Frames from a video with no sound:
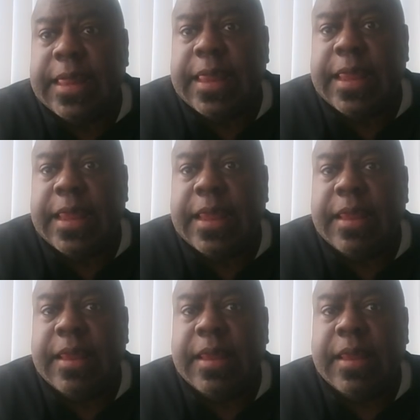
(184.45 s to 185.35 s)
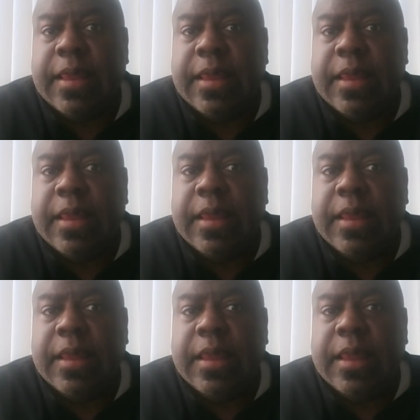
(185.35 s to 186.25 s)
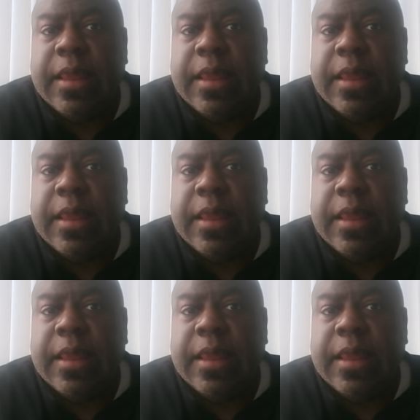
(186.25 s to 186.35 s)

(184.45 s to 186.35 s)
(silence)